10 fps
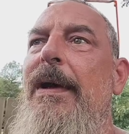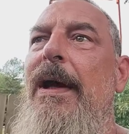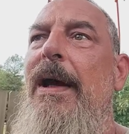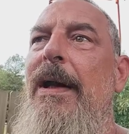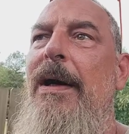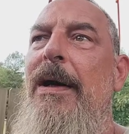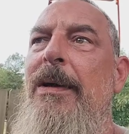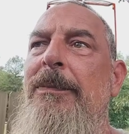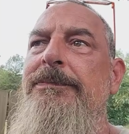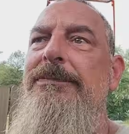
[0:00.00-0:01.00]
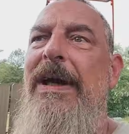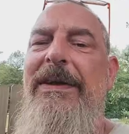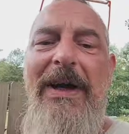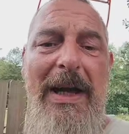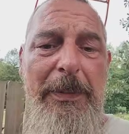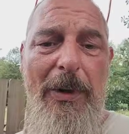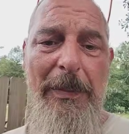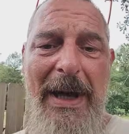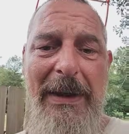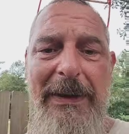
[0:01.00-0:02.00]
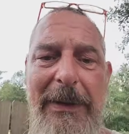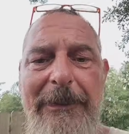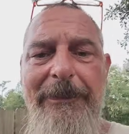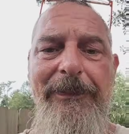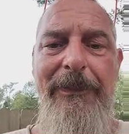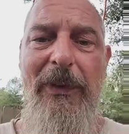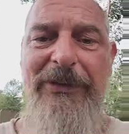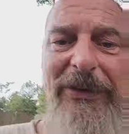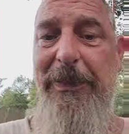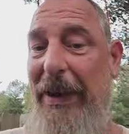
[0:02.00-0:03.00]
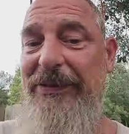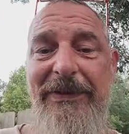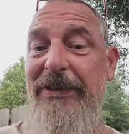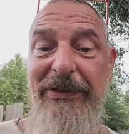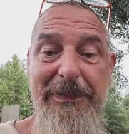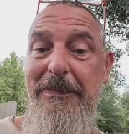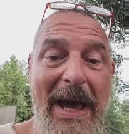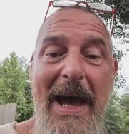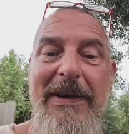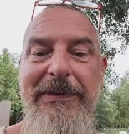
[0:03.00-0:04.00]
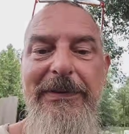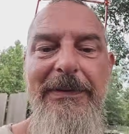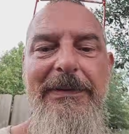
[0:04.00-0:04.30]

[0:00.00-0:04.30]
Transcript: And a dipole magnet, which is basically just mass,